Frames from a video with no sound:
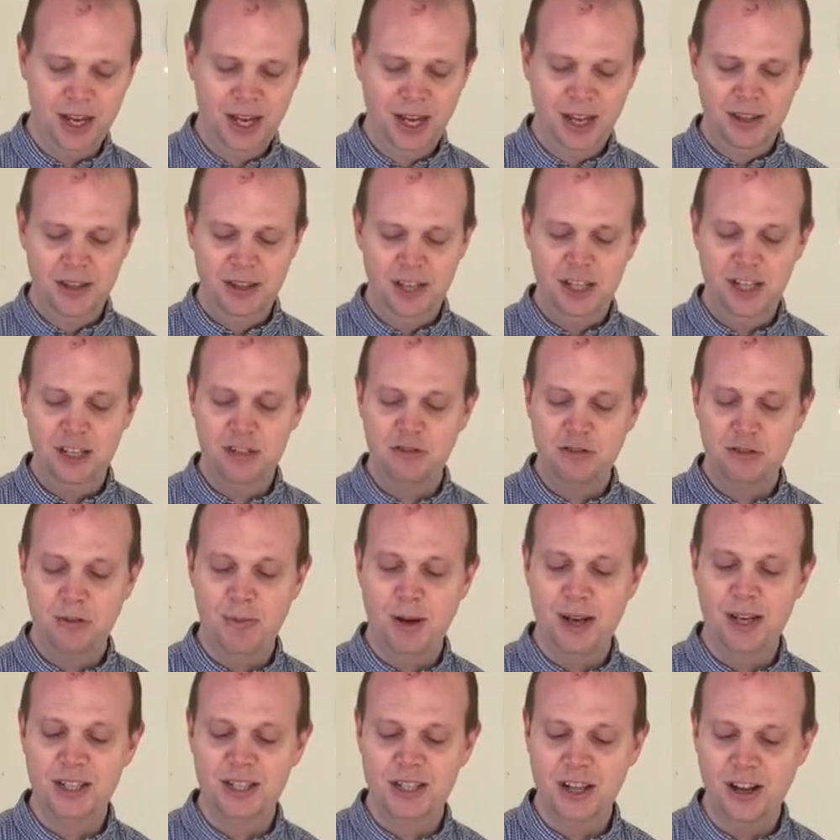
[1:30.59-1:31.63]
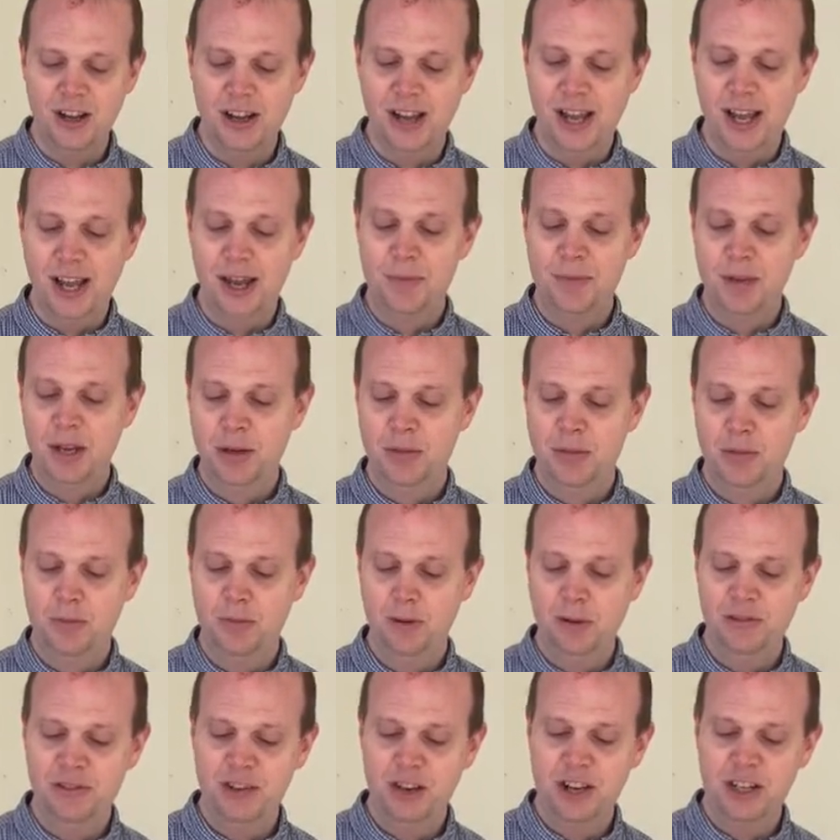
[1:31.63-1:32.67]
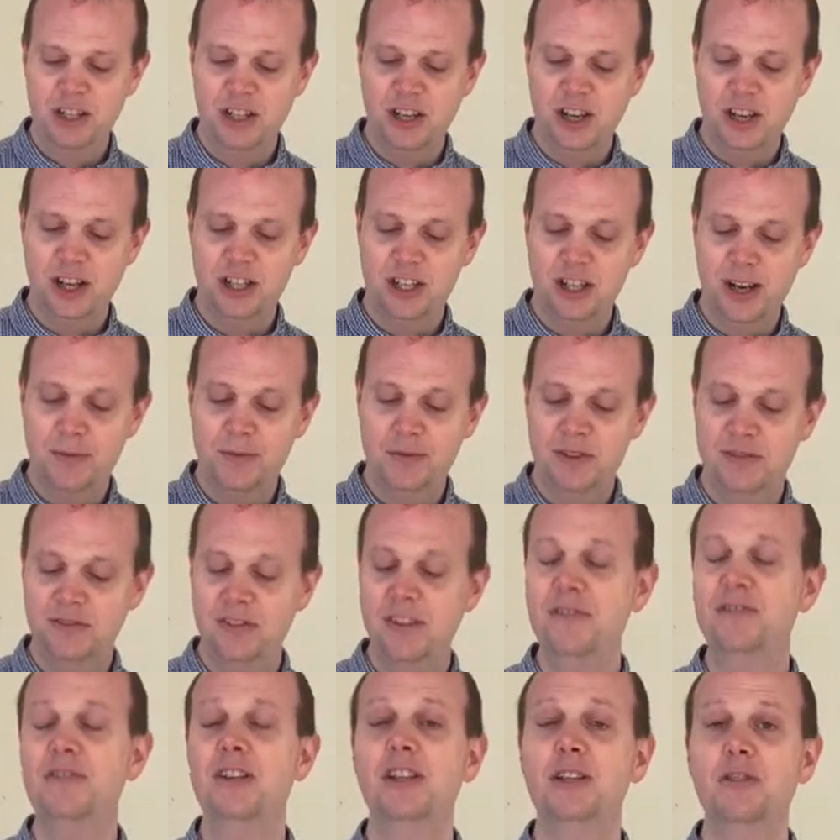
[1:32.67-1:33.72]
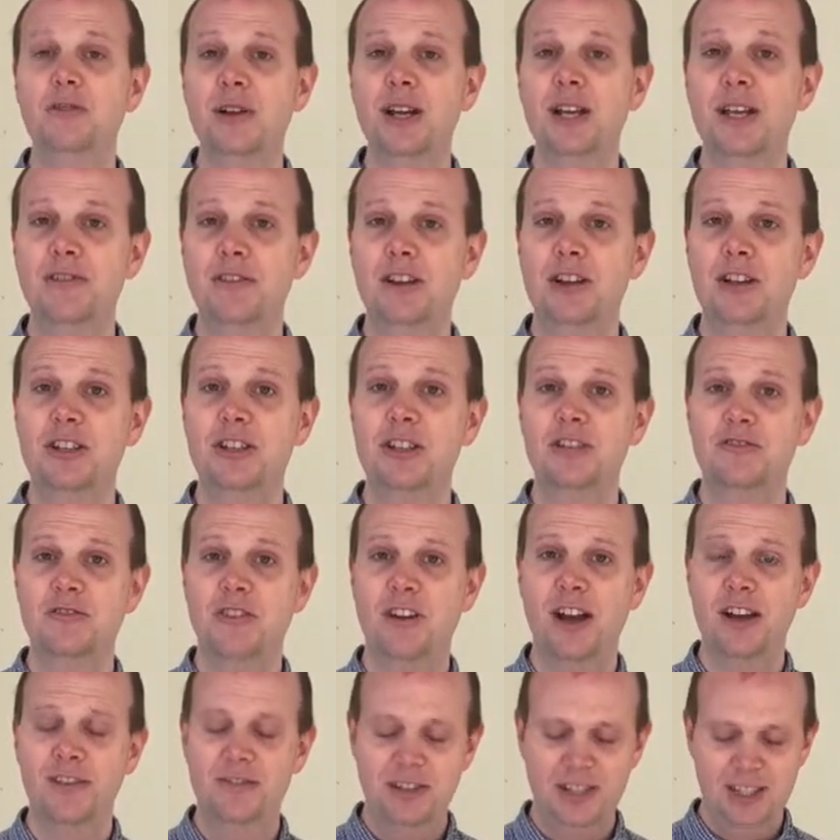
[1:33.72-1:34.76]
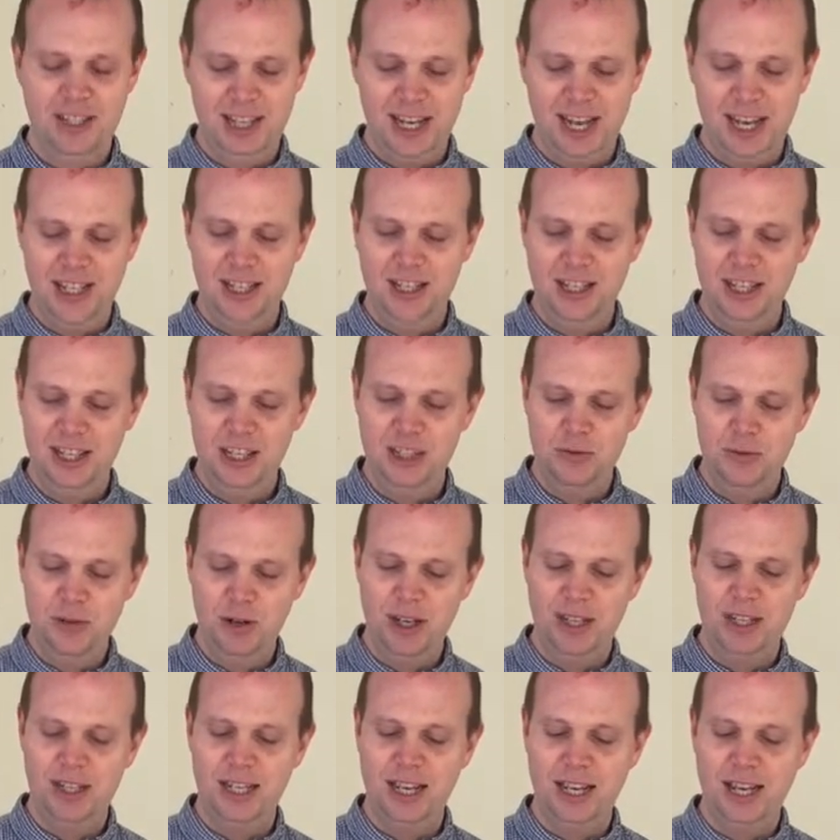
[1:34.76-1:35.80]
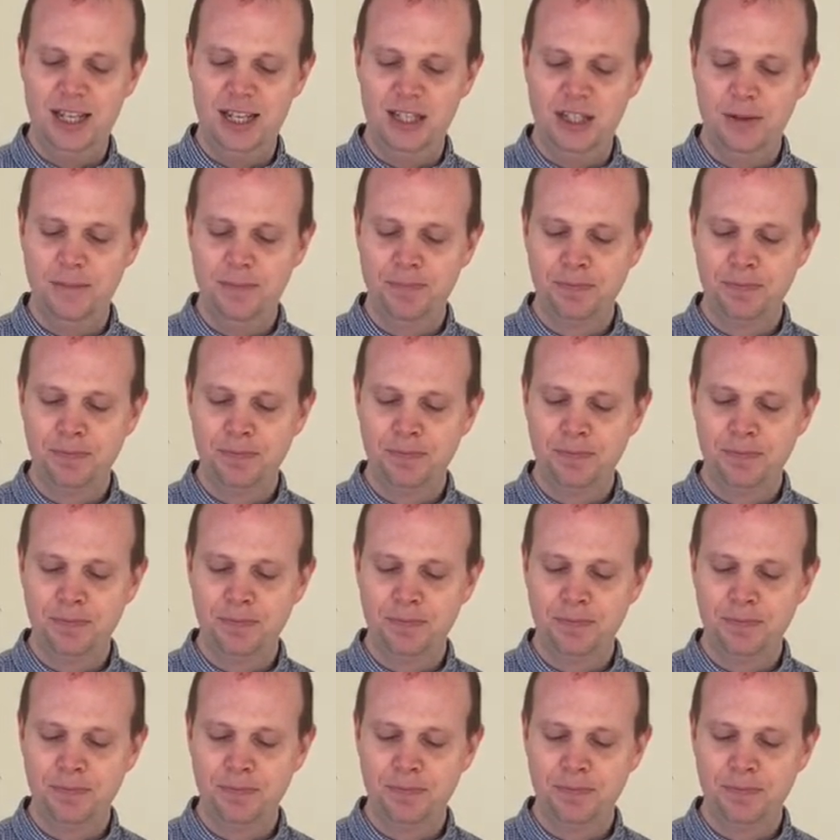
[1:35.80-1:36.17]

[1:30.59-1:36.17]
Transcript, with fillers: This is from Isaiah, the prophet Isaiah, chapter 53, verses 5 and 6. This is what it says